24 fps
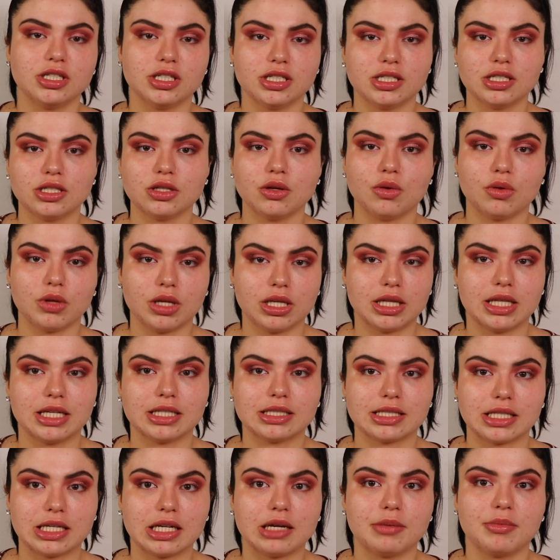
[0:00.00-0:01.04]
This is the only thing
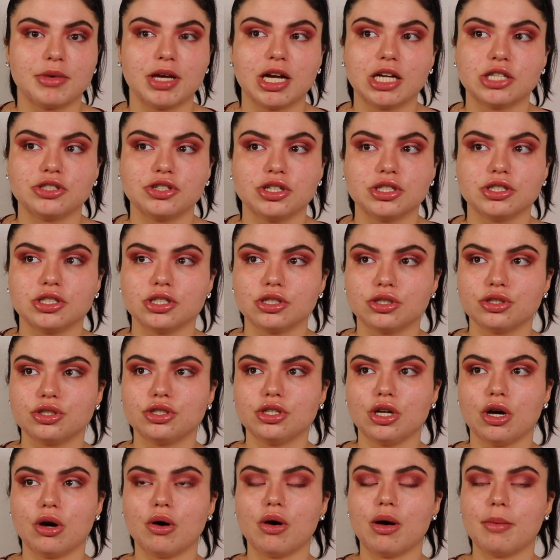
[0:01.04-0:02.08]
that's gonna give me hydration.
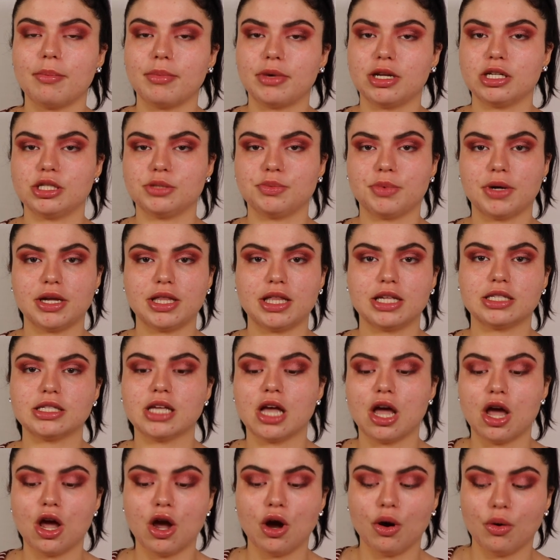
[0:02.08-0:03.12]
So I'm gonna spray this
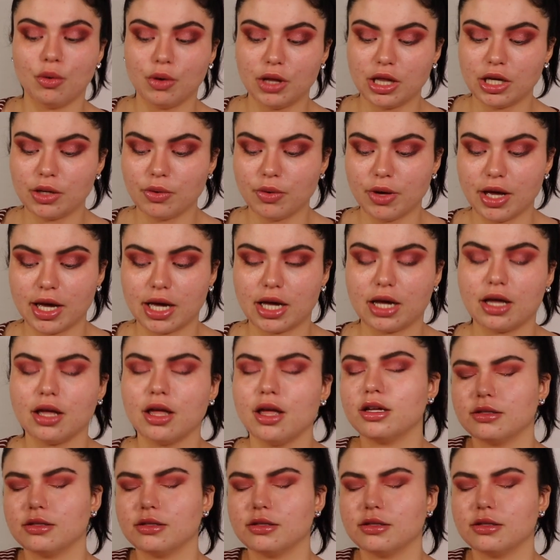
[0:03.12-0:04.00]
really quick.